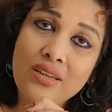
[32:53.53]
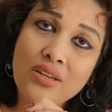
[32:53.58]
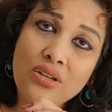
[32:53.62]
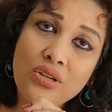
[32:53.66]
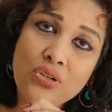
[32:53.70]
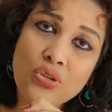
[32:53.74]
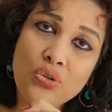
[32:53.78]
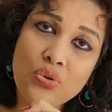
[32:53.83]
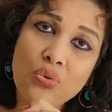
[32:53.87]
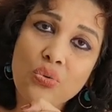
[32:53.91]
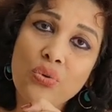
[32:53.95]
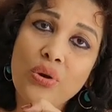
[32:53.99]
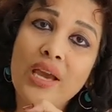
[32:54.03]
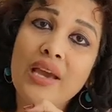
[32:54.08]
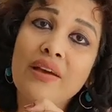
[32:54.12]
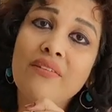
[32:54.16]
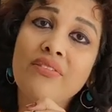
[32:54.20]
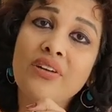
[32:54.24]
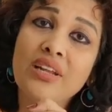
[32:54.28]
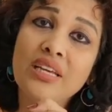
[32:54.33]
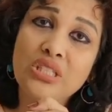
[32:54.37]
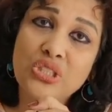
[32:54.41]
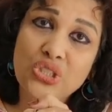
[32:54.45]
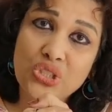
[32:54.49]
into
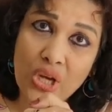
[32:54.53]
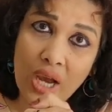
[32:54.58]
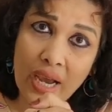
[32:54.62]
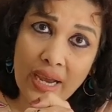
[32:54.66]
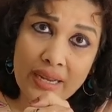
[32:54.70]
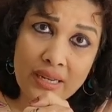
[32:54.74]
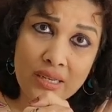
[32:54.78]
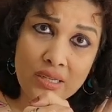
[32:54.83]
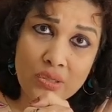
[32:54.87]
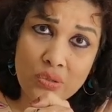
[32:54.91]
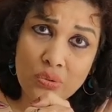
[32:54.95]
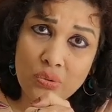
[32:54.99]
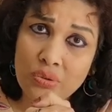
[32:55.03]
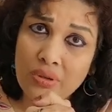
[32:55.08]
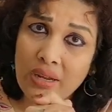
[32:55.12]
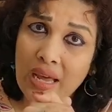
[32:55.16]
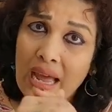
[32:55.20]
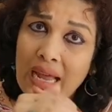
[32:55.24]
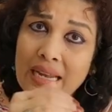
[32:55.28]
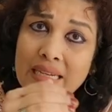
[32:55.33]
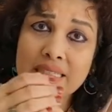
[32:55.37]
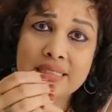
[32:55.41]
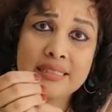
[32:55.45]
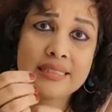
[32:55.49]
every childhood
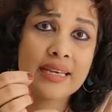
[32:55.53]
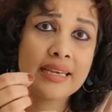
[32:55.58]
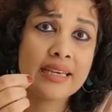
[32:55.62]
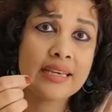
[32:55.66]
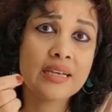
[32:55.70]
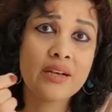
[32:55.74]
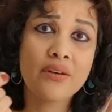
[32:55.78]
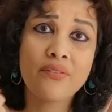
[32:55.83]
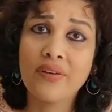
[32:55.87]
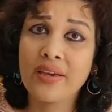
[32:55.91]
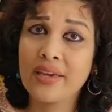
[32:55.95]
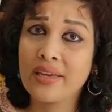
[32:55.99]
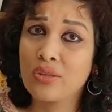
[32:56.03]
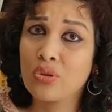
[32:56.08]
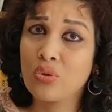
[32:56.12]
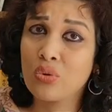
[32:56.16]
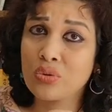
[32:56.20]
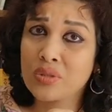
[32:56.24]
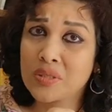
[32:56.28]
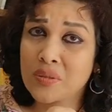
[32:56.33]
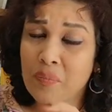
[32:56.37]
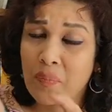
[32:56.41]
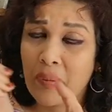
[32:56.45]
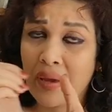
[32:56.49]
and take away
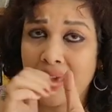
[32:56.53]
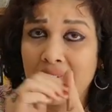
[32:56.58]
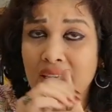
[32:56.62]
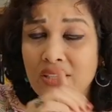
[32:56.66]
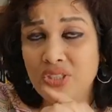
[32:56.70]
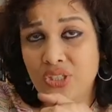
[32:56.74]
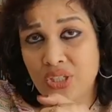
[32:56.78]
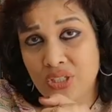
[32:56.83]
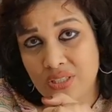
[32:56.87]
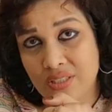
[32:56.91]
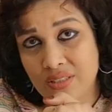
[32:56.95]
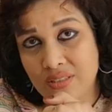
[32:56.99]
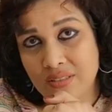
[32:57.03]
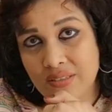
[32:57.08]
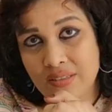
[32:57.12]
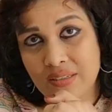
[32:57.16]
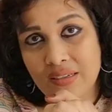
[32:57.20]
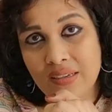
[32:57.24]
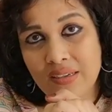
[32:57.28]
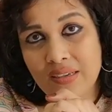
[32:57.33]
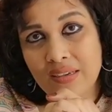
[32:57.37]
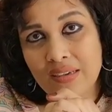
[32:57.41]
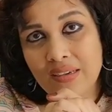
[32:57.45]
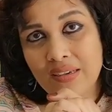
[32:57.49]
those pages
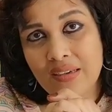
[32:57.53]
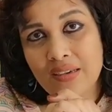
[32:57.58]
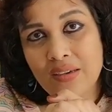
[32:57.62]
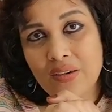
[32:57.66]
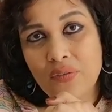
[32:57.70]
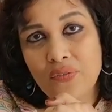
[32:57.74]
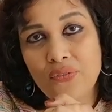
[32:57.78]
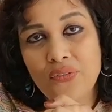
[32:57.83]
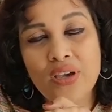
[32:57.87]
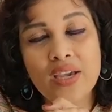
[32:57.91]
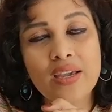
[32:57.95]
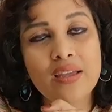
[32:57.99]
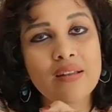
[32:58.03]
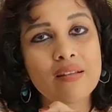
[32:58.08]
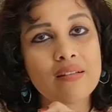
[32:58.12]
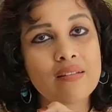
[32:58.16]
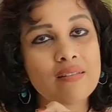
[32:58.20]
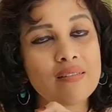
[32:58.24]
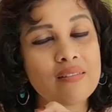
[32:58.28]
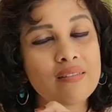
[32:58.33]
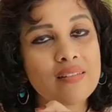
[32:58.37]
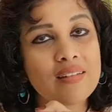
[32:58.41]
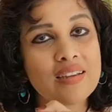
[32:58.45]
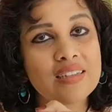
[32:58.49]
where
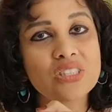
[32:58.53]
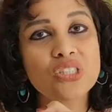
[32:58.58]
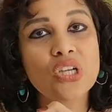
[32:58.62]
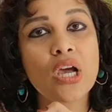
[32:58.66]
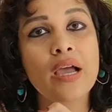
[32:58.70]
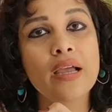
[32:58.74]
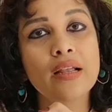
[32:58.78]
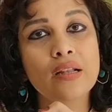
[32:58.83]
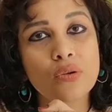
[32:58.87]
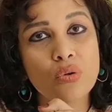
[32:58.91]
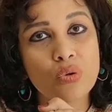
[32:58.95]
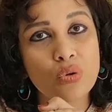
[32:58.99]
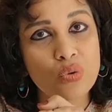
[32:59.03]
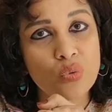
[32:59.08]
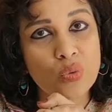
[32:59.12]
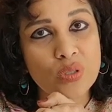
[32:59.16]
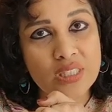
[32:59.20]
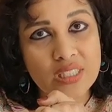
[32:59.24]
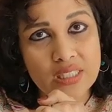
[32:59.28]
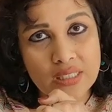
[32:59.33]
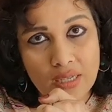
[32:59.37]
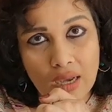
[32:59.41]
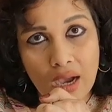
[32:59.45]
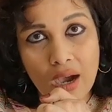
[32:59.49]
a childhood
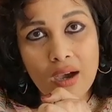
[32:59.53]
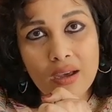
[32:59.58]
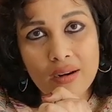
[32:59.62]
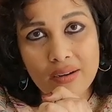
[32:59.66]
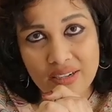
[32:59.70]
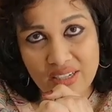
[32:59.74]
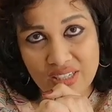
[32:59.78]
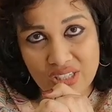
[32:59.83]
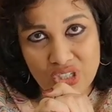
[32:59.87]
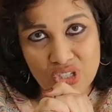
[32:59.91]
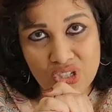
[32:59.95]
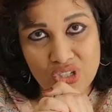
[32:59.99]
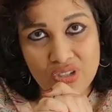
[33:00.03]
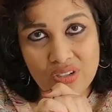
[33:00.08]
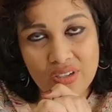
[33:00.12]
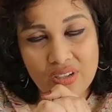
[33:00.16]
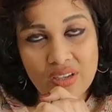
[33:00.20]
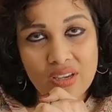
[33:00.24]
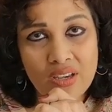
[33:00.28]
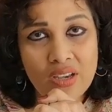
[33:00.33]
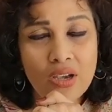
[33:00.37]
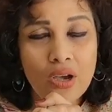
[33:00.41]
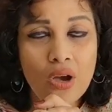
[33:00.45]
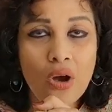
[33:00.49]
was tarnished
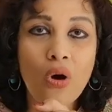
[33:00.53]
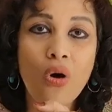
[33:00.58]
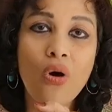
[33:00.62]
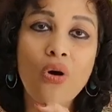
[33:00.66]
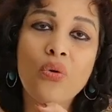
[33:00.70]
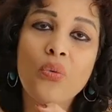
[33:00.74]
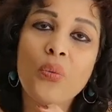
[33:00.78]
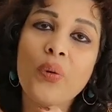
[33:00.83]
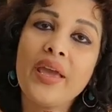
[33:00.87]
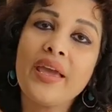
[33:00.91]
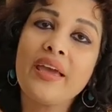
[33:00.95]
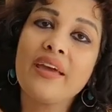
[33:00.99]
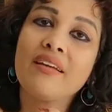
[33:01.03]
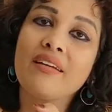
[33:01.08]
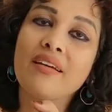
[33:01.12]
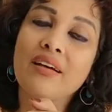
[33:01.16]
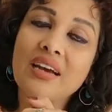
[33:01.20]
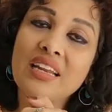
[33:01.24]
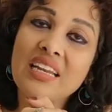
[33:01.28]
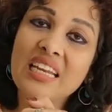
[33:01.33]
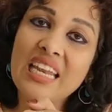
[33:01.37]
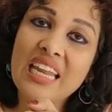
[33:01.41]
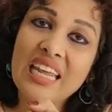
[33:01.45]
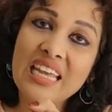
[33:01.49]
or where
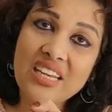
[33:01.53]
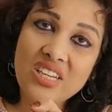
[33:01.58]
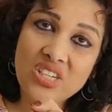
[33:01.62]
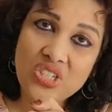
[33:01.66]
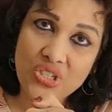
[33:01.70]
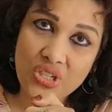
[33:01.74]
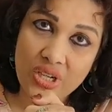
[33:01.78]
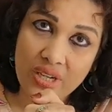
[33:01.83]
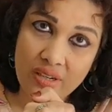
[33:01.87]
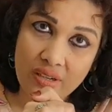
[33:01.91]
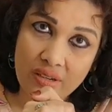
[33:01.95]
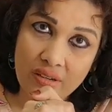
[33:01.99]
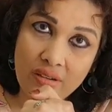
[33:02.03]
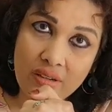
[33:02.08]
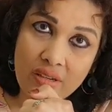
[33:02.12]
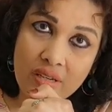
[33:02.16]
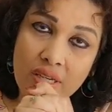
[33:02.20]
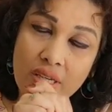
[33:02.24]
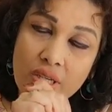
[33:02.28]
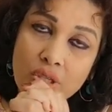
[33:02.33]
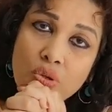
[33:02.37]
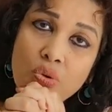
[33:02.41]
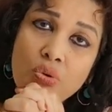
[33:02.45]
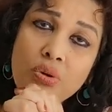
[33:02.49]
a nation,
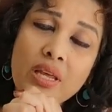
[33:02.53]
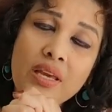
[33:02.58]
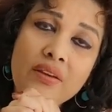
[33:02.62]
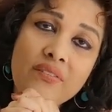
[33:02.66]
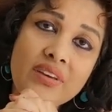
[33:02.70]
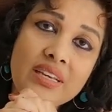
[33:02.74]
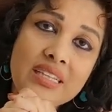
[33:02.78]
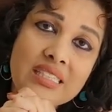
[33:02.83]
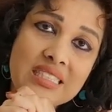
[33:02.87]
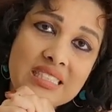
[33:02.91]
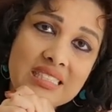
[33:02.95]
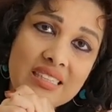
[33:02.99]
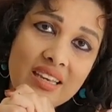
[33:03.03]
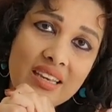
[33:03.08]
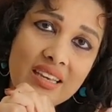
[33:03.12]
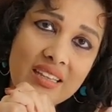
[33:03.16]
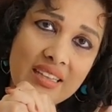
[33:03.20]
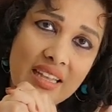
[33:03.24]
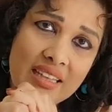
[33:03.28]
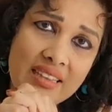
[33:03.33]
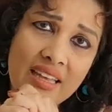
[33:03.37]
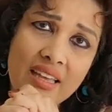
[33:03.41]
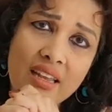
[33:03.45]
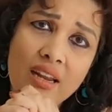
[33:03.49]
today we
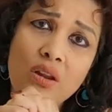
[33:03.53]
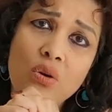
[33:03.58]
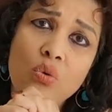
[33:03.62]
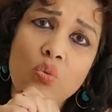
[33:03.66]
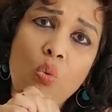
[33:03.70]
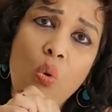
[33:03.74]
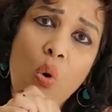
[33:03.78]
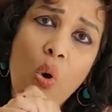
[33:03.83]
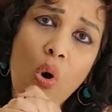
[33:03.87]
see that there are